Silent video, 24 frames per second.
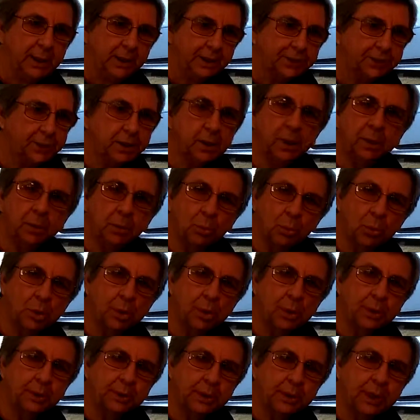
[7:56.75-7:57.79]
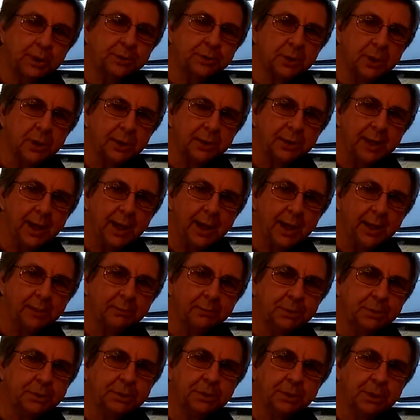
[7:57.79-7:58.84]
It's a little work, takes a little
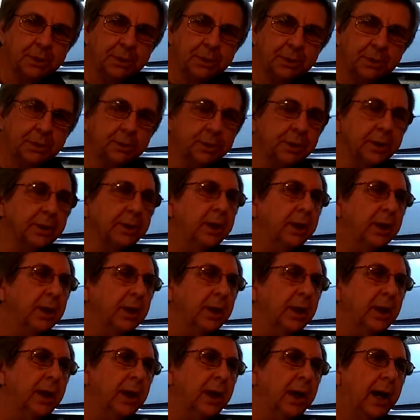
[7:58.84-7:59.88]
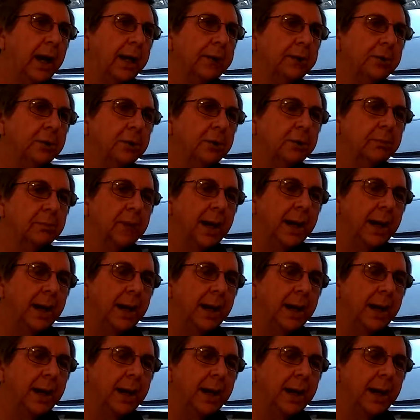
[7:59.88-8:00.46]
time, but you can do it. And you can